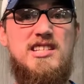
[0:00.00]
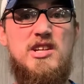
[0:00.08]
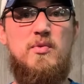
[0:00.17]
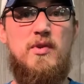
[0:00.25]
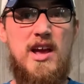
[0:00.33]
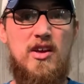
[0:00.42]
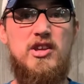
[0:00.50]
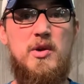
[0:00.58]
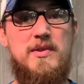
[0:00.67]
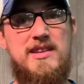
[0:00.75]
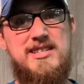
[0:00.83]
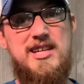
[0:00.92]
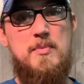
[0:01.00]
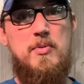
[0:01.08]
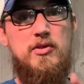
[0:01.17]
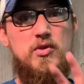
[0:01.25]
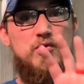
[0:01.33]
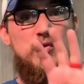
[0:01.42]
derail you in this and to
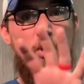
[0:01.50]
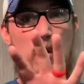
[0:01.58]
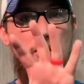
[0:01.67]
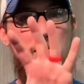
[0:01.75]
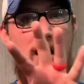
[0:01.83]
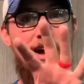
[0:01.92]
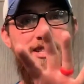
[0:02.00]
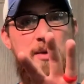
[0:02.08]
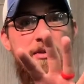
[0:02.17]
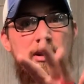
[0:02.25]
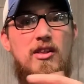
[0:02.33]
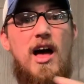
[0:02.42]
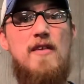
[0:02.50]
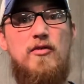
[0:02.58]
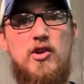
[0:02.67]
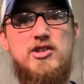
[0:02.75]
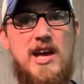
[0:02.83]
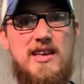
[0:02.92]
put those roadblocks up in your
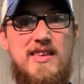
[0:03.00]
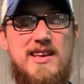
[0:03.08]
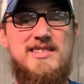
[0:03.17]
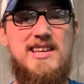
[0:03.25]
life looks like this.